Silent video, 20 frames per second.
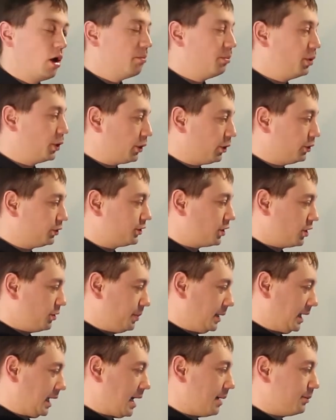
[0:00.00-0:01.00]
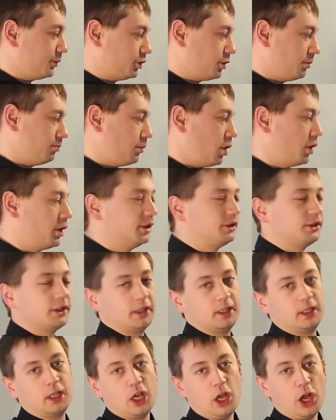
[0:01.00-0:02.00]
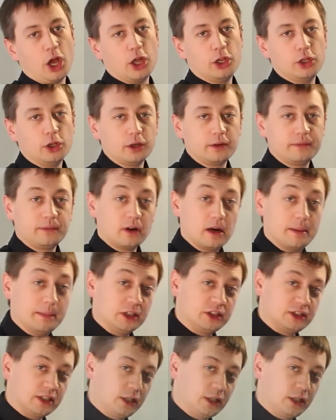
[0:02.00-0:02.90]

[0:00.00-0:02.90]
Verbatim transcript: but also being able to monitor and look for image